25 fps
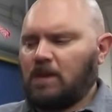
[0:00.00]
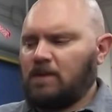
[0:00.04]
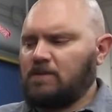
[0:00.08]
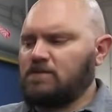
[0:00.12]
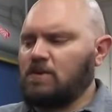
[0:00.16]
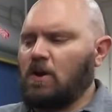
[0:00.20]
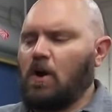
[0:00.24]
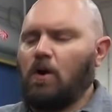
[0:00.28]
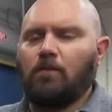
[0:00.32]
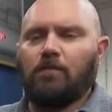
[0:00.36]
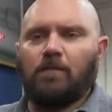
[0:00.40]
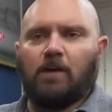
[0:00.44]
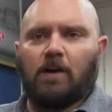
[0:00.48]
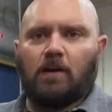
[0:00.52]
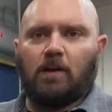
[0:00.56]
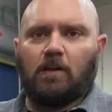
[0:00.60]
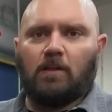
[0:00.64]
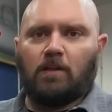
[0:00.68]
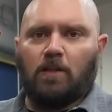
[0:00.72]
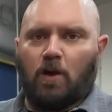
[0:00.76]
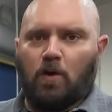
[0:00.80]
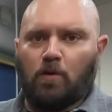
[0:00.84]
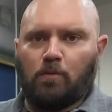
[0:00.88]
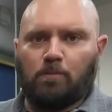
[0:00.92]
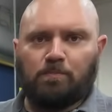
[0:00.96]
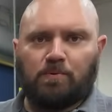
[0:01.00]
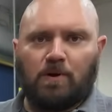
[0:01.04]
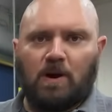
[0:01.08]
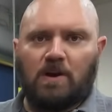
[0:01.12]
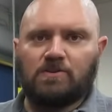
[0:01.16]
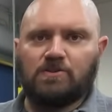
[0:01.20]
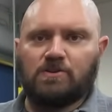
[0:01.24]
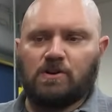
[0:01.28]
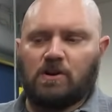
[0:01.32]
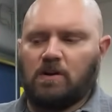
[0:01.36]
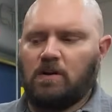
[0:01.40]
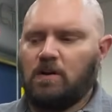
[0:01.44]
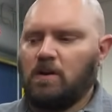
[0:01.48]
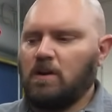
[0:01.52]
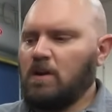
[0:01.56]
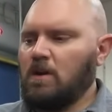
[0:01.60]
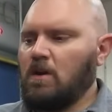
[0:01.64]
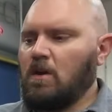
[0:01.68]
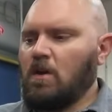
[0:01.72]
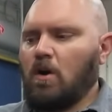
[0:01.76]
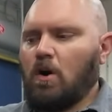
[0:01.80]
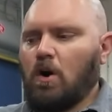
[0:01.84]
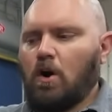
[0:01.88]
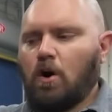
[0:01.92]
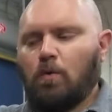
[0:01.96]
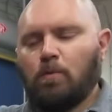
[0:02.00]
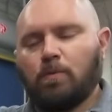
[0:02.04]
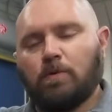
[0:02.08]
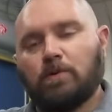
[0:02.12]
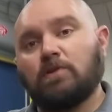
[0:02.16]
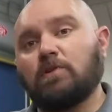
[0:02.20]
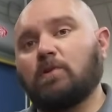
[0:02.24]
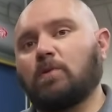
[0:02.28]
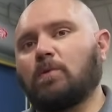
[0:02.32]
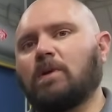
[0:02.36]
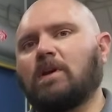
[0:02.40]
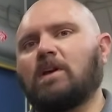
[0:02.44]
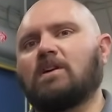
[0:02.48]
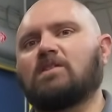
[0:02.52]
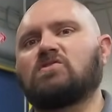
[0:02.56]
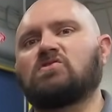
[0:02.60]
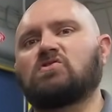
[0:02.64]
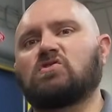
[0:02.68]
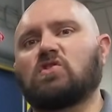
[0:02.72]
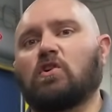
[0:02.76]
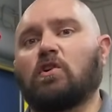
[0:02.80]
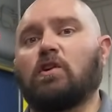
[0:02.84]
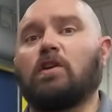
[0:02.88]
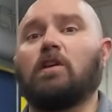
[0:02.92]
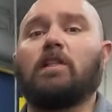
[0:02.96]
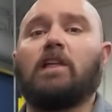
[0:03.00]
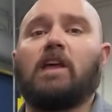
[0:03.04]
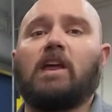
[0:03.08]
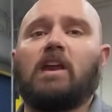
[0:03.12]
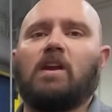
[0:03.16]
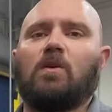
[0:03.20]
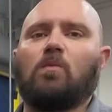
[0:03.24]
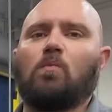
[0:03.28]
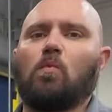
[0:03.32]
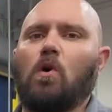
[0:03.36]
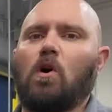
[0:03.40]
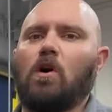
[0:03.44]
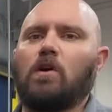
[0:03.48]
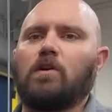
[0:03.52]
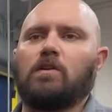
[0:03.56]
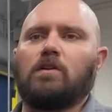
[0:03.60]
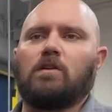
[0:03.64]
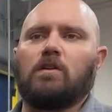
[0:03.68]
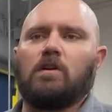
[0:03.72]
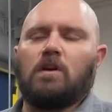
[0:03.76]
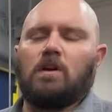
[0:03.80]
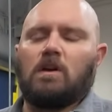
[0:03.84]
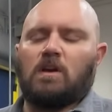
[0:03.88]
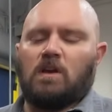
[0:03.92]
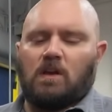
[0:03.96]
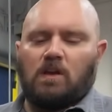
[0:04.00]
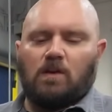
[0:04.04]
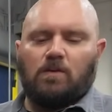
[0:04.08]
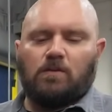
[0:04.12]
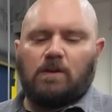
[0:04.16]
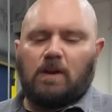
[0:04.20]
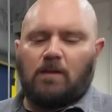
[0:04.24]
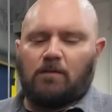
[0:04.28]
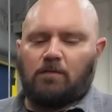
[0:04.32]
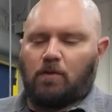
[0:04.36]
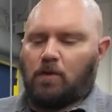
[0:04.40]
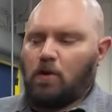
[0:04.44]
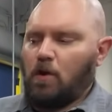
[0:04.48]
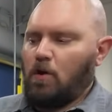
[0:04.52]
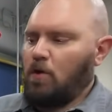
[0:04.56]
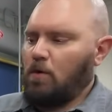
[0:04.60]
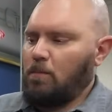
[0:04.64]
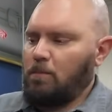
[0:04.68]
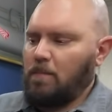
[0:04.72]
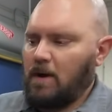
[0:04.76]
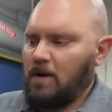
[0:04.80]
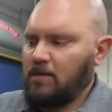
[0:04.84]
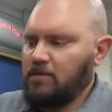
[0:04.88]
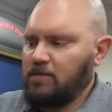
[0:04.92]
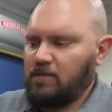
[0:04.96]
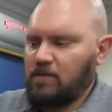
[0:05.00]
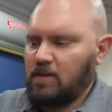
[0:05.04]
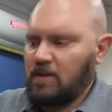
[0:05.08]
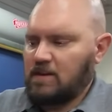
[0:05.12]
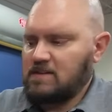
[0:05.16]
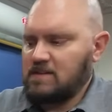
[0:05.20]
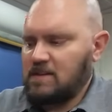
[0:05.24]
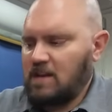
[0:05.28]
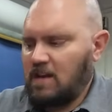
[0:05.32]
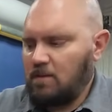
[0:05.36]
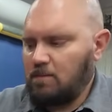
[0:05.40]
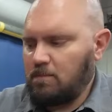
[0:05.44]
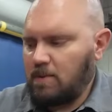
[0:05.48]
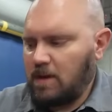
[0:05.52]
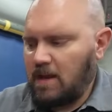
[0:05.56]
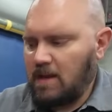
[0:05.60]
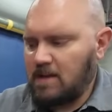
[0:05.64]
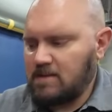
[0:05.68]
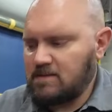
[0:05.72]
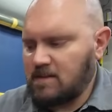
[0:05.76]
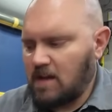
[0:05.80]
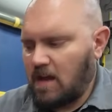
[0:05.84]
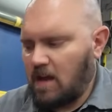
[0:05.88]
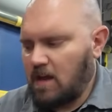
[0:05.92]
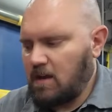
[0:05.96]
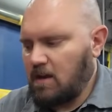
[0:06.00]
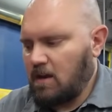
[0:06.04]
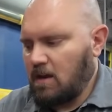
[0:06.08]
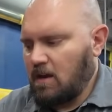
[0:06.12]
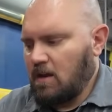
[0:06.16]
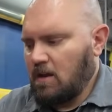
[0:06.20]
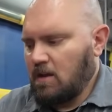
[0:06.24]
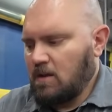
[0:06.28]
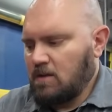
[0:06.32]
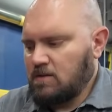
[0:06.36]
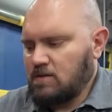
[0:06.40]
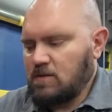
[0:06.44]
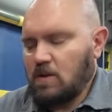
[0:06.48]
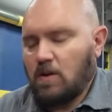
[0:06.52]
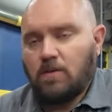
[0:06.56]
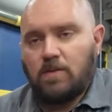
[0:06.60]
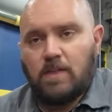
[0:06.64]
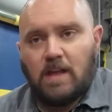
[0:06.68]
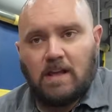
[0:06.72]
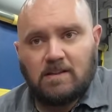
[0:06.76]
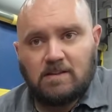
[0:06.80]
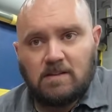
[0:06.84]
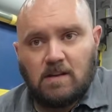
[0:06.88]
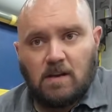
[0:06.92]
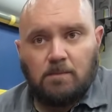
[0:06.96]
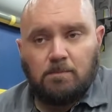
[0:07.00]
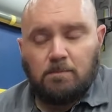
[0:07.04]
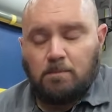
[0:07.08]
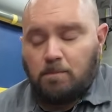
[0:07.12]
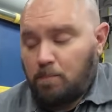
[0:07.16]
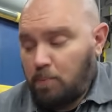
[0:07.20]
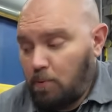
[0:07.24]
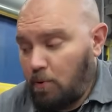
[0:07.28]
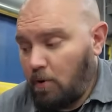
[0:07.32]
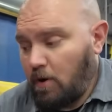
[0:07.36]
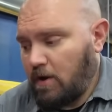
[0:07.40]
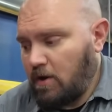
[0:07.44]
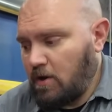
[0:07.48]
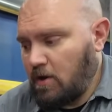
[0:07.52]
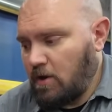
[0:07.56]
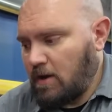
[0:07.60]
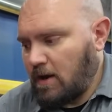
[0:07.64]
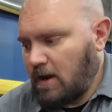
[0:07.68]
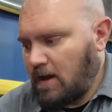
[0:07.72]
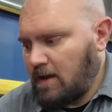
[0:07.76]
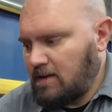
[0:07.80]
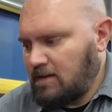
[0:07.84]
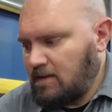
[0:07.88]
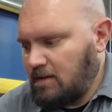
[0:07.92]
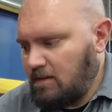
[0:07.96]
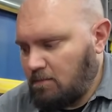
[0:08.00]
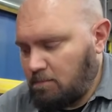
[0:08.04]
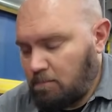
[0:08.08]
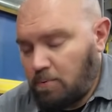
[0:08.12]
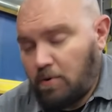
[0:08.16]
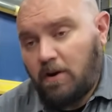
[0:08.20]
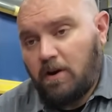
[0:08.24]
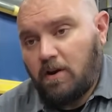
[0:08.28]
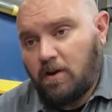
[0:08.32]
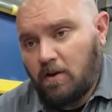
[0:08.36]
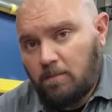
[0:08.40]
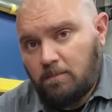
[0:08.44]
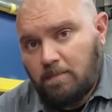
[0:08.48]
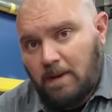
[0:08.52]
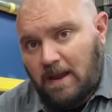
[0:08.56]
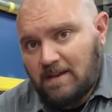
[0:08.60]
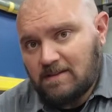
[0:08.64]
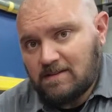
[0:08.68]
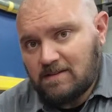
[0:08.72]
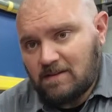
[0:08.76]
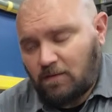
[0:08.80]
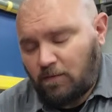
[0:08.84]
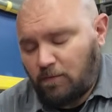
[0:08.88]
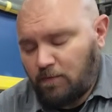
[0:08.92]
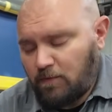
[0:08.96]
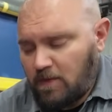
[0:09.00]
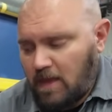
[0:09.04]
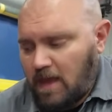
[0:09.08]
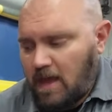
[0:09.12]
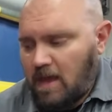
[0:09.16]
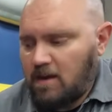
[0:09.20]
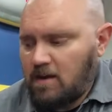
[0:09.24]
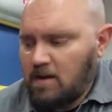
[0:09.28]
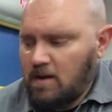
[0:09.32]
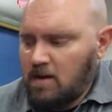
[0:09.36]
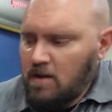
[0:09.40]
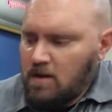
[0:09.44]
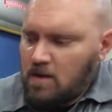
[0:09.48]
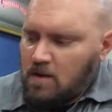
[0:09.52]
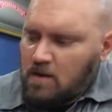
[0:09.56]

It's all very low pressure. All we're doing is circulating water. It'll never go above 16 psi. So that's a pretty good basis for that.